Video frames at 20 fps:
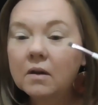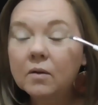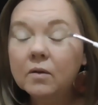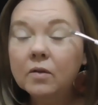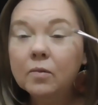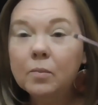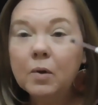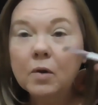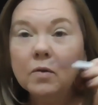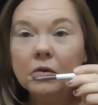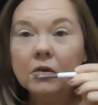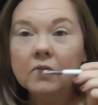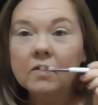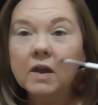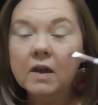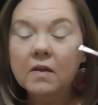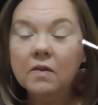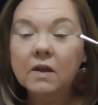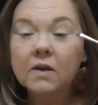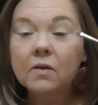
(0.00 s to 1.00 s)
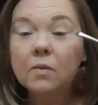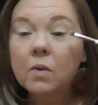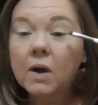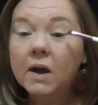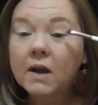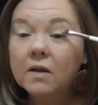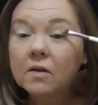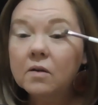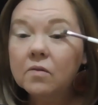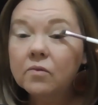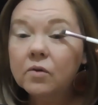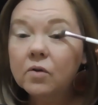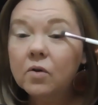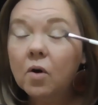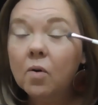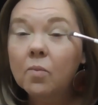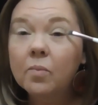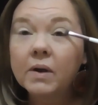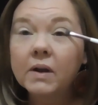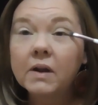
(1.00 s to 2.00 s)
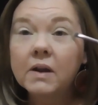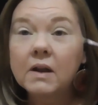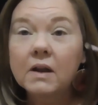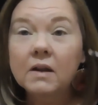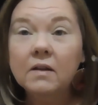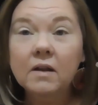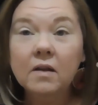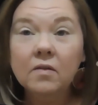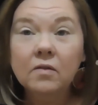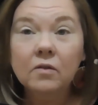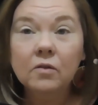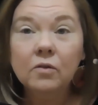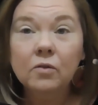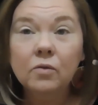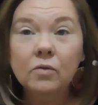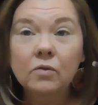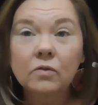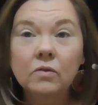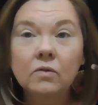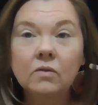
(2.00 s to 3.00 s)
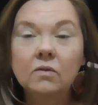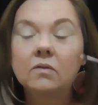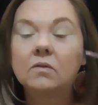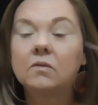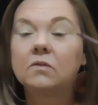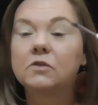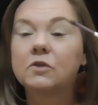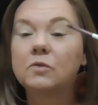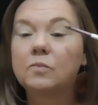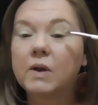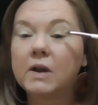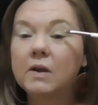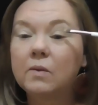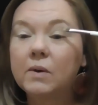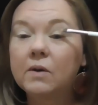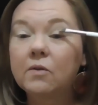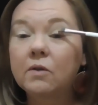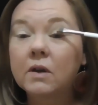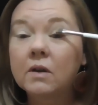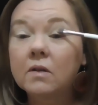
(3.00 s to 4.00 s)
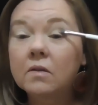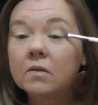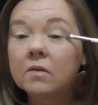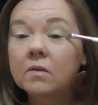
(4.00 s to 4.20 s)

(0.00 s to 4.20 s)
I was supposed to take that away and I forgot, but it doesn't look too bad where he